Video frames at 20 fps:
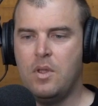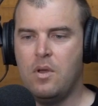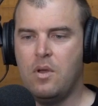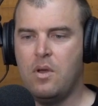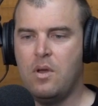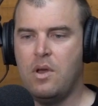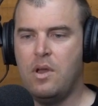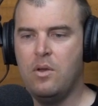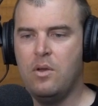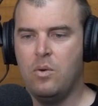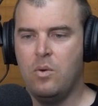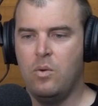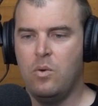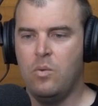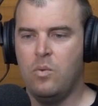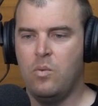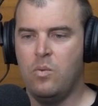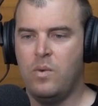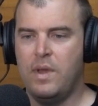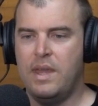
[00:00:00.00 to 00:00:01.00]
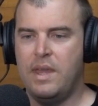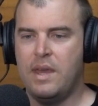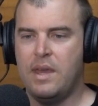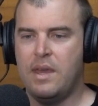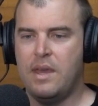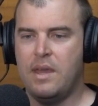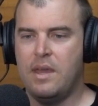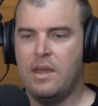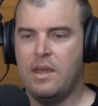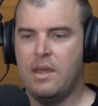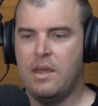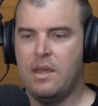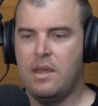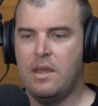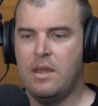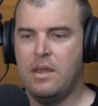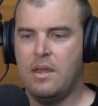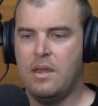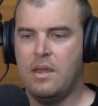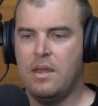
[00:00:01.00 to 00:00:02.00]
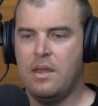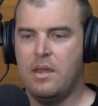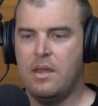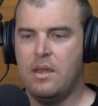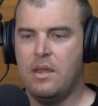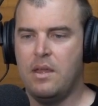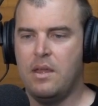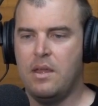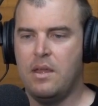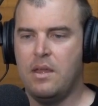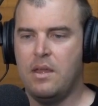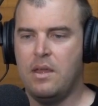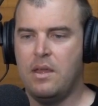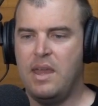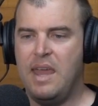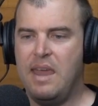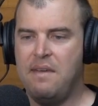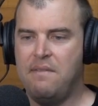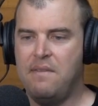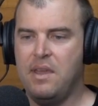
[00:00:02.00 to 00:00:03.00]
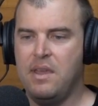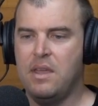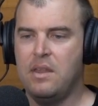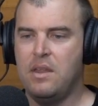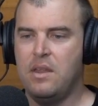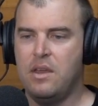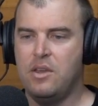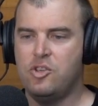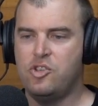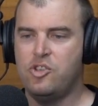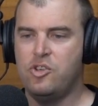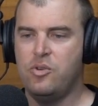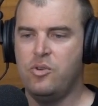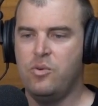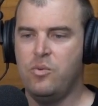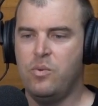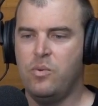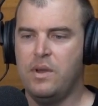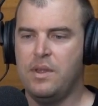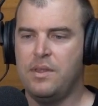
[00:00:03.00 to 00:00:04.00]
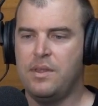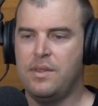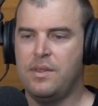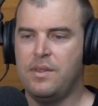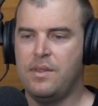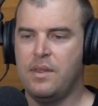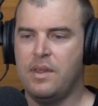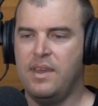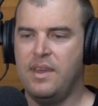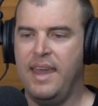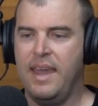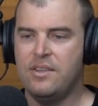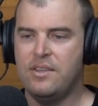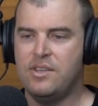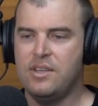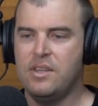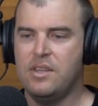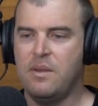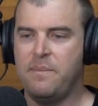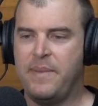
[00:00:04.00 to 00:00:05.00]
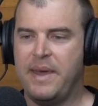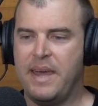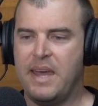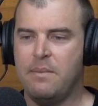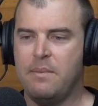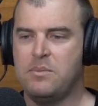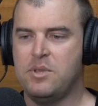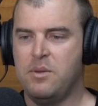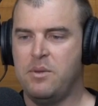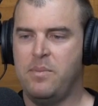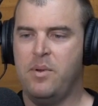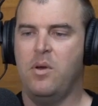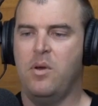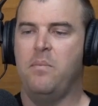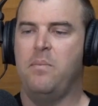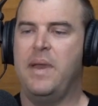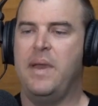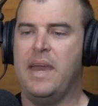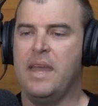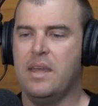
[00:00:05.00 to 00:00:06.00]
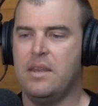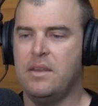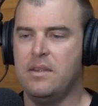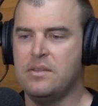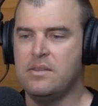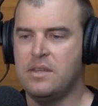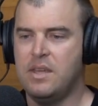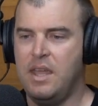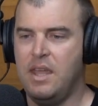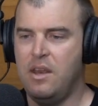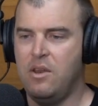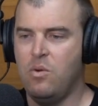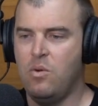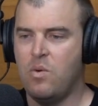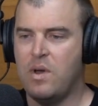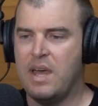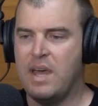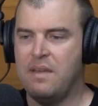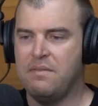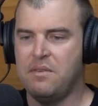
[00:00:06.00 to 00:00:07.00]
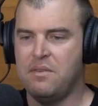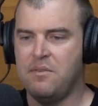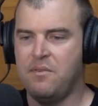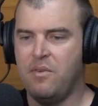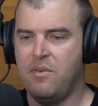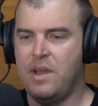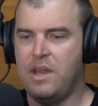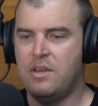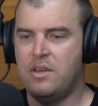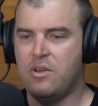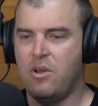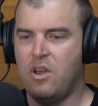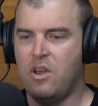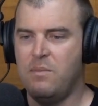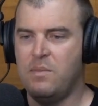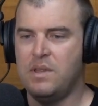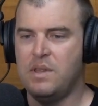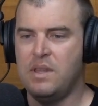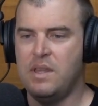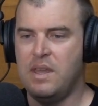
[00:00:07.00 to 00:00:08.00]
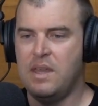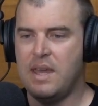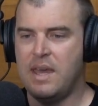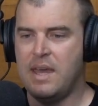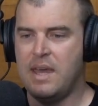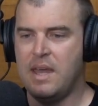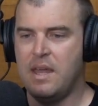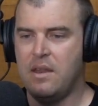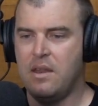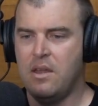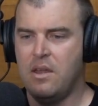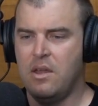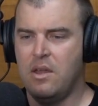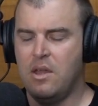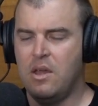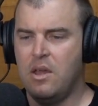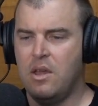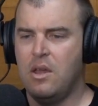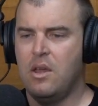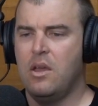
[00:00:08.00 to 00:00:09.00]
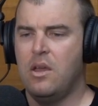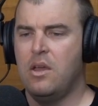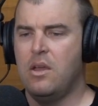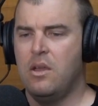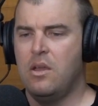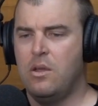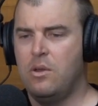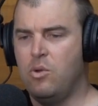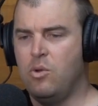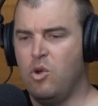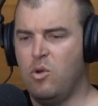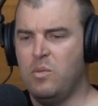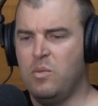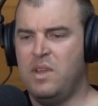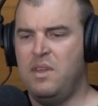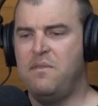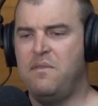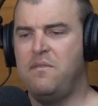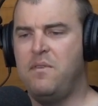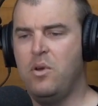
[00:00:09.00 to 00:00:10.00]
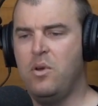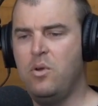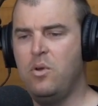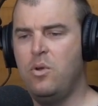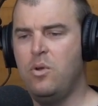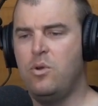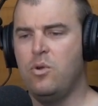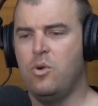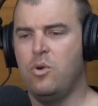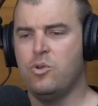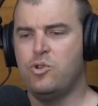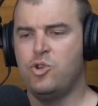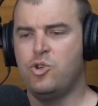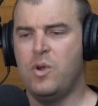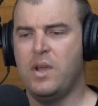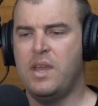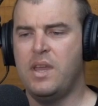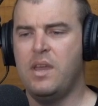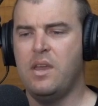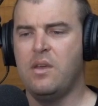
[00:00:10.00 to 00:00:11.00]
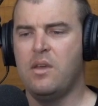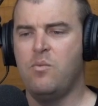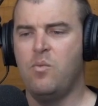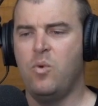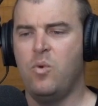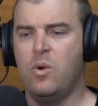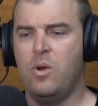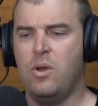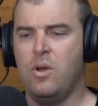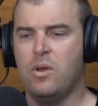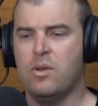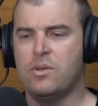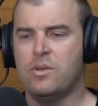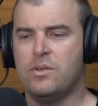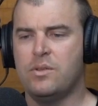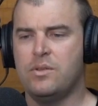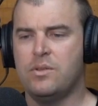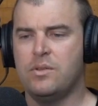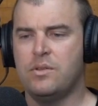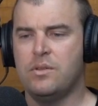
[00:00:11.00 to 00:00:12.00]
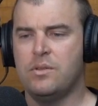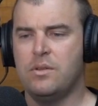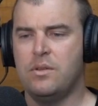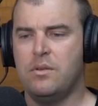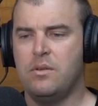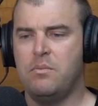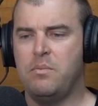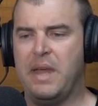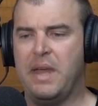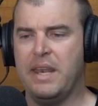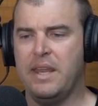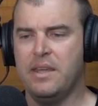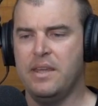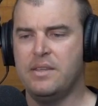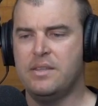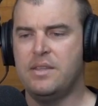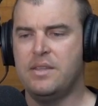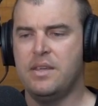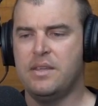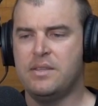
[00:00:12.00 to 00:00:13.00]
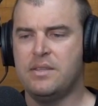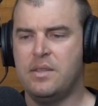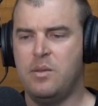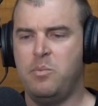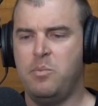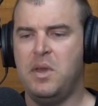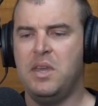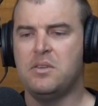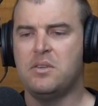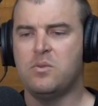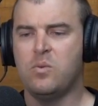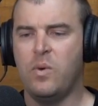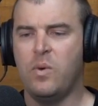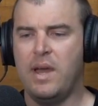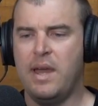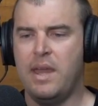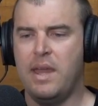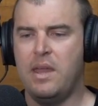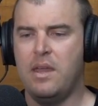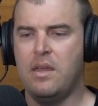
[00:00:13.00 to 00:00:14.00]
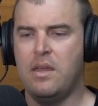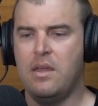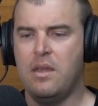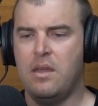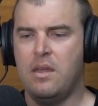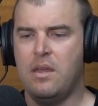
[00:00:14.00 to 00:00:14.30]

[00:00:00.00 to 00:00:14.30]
hi all. We are having an issue with catching the pup to put back in its kennel after free time in the yard. Normally food or tricking him works, but is this the best way?